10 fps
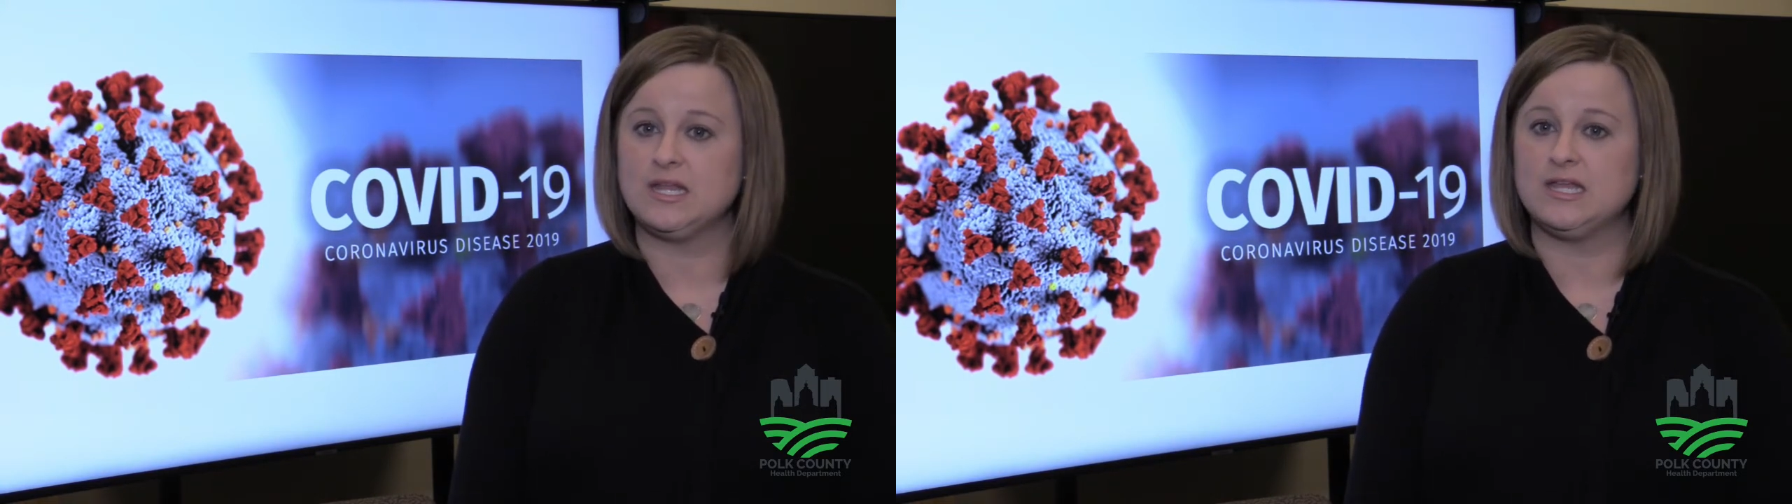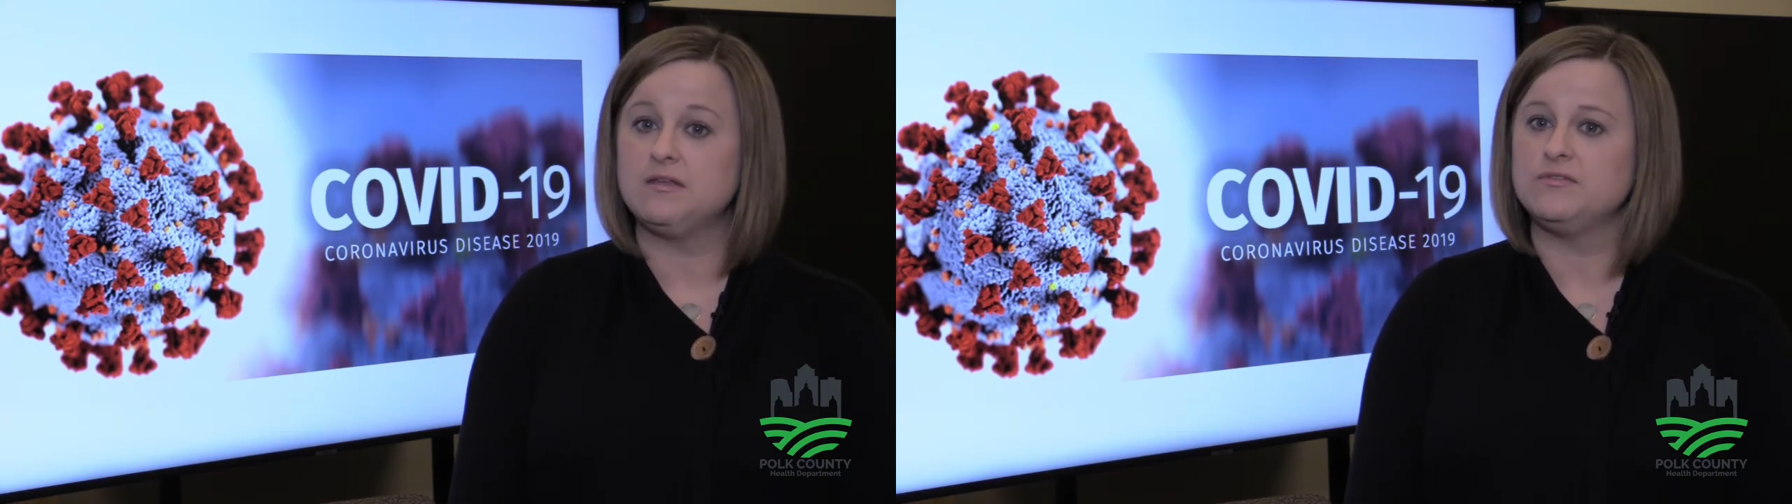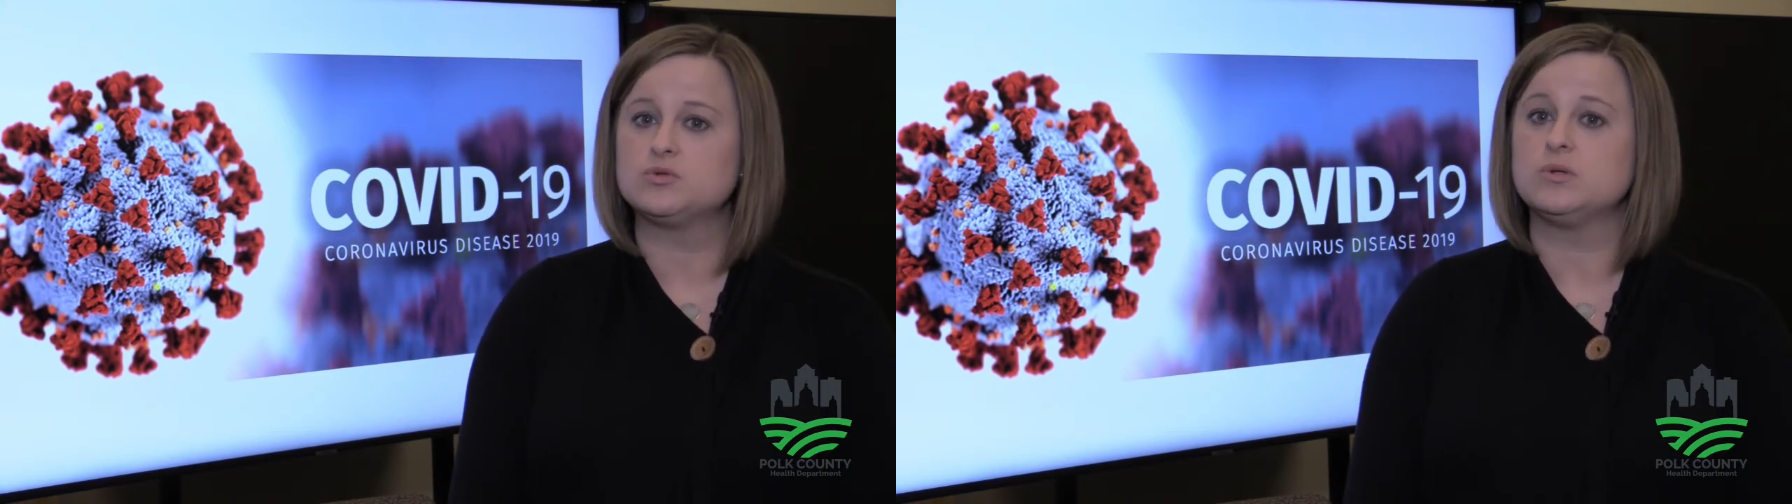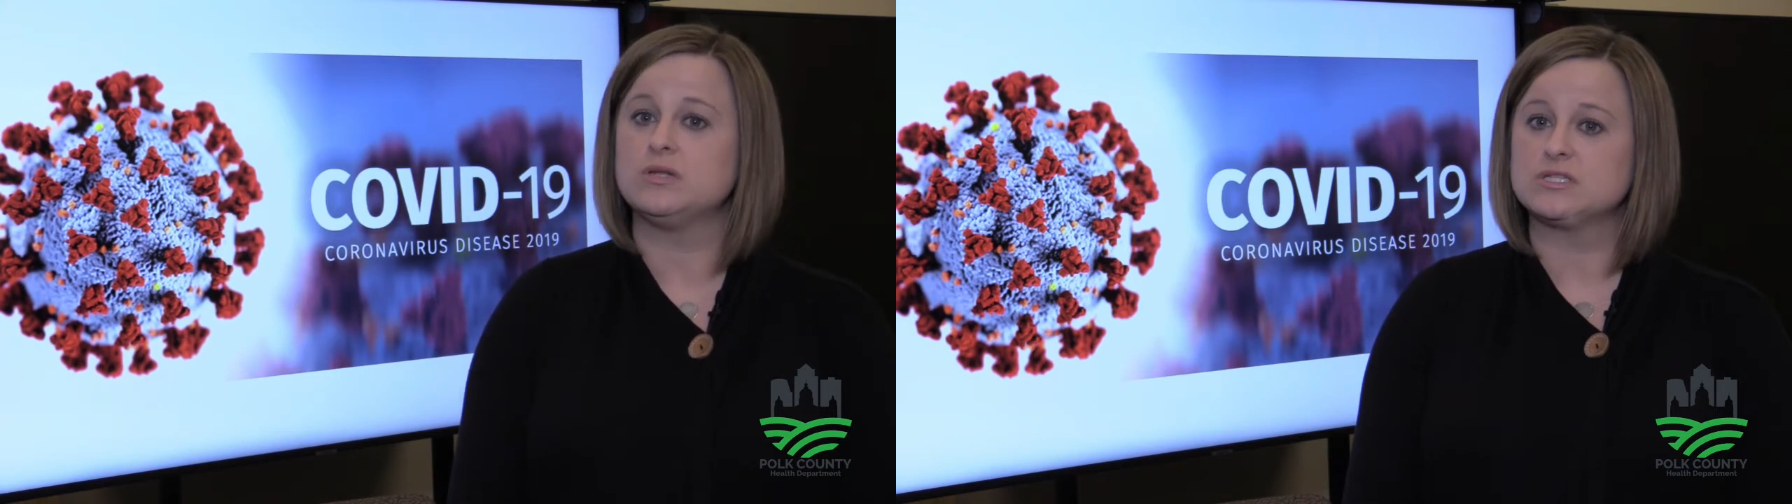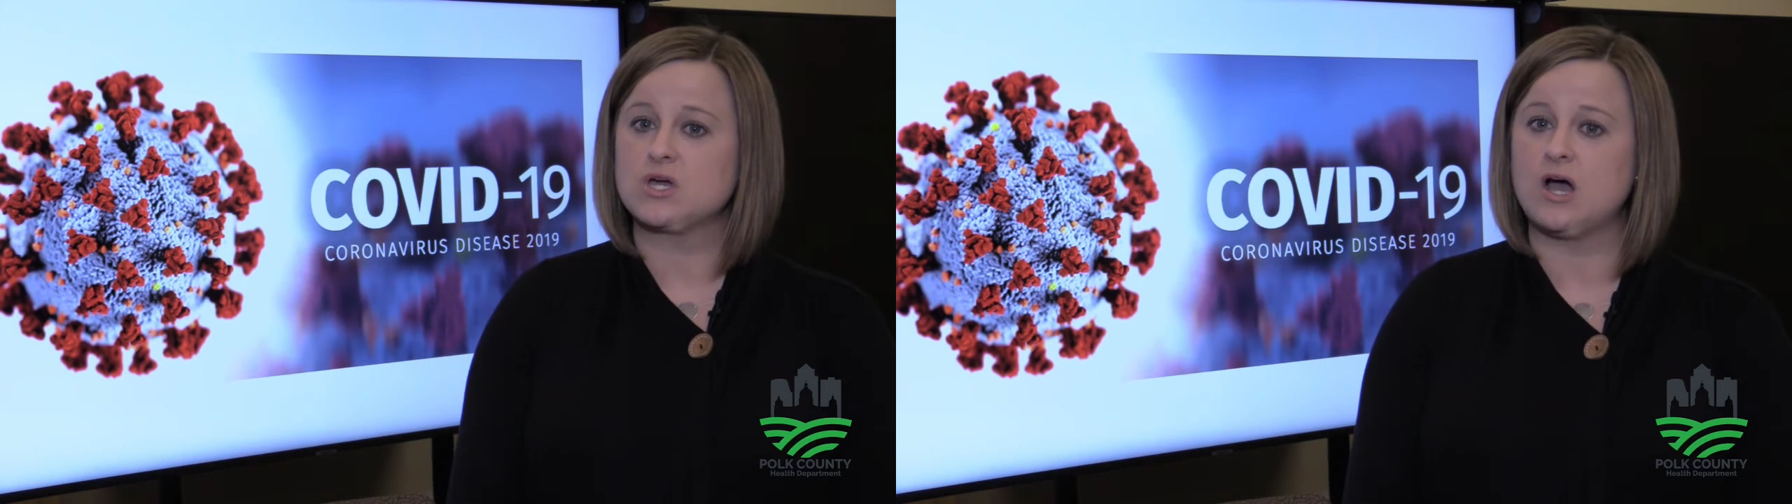individual
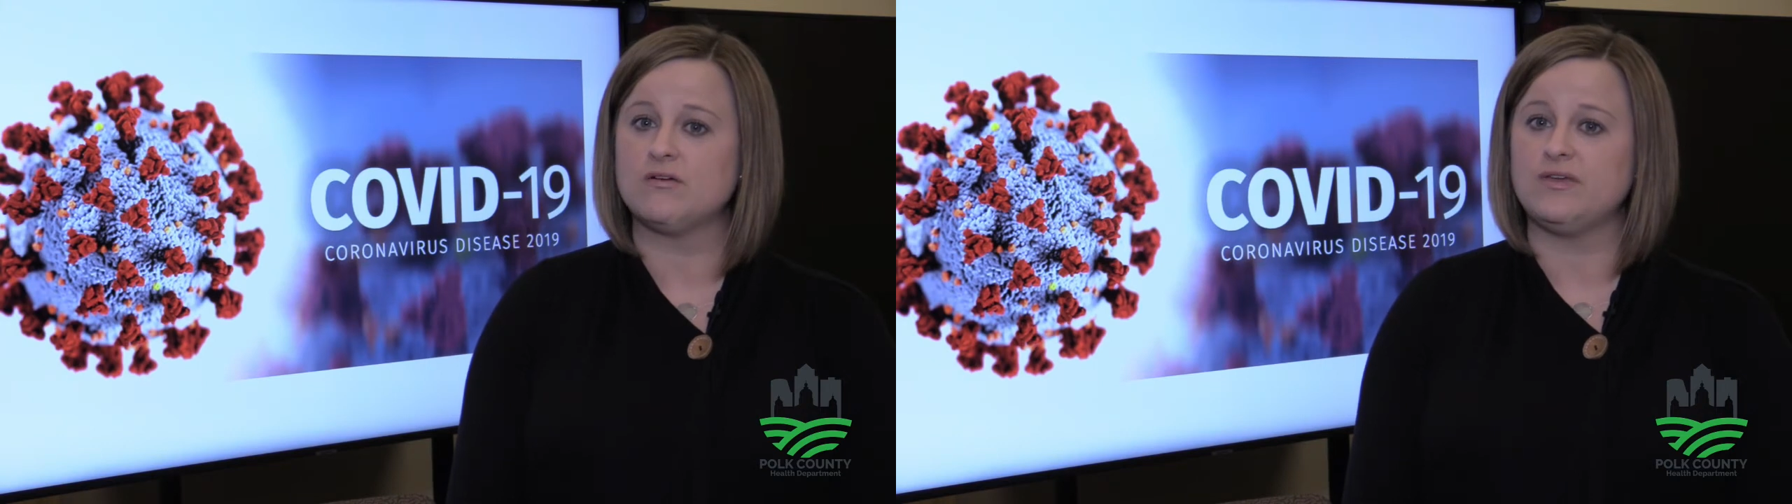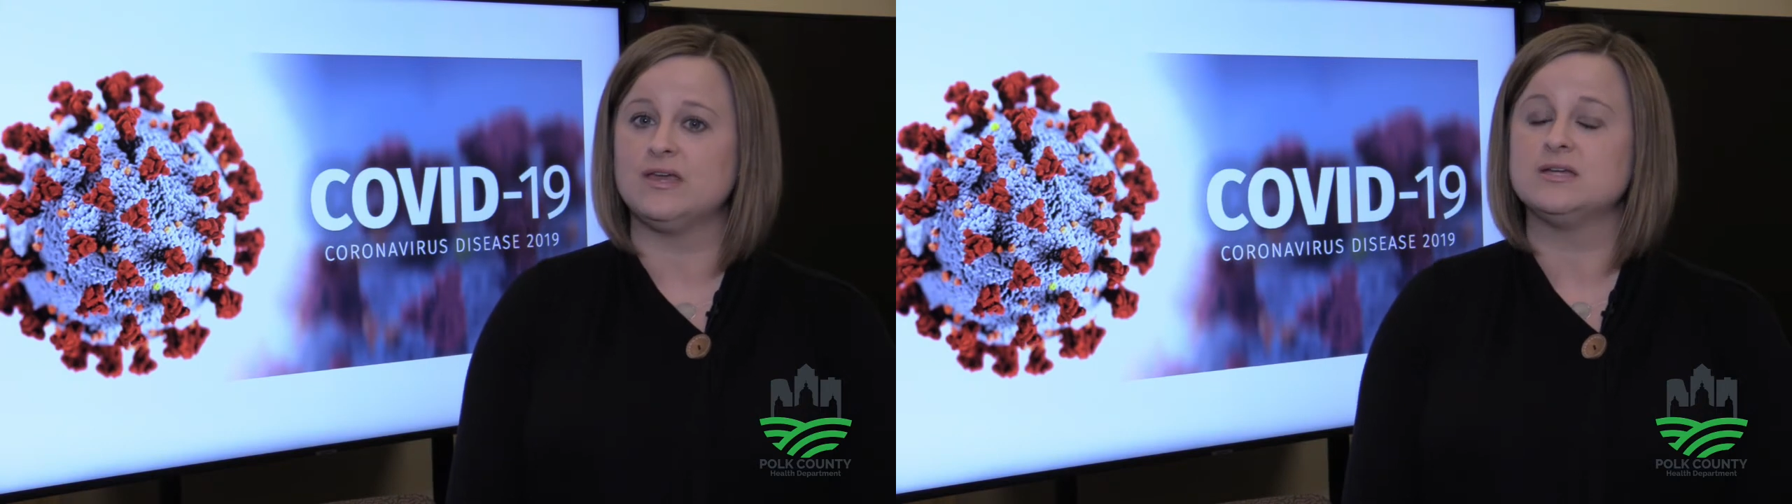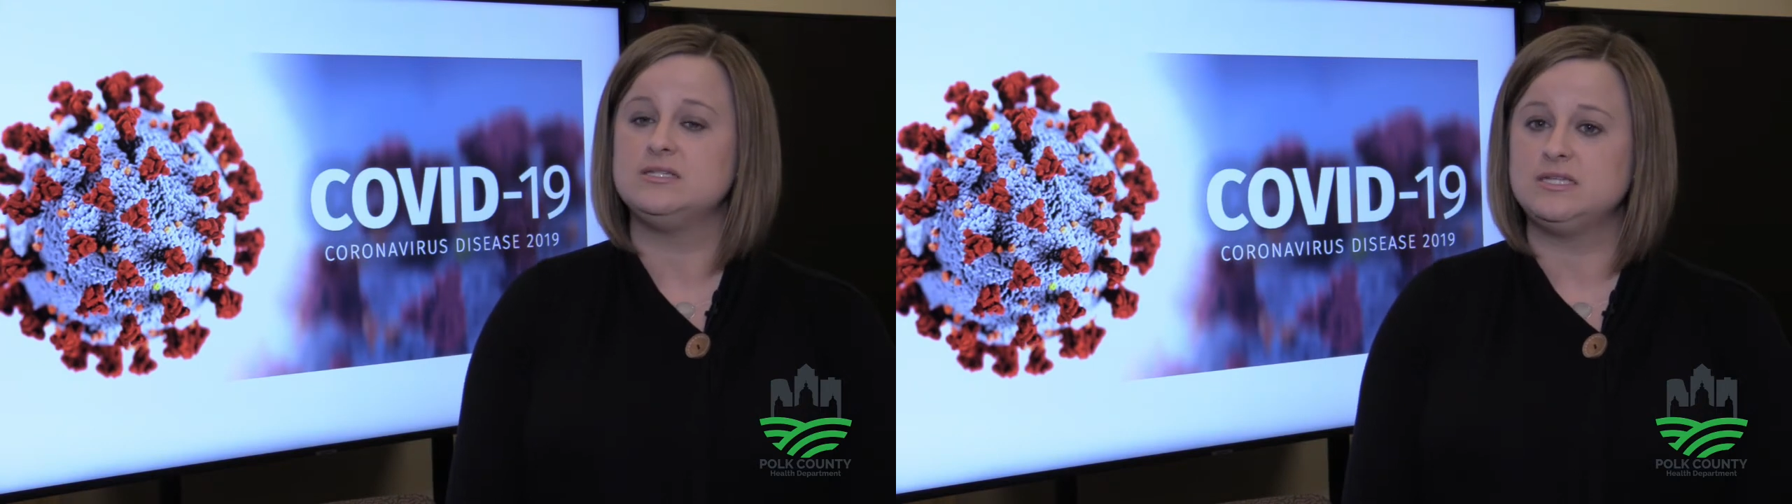is coughing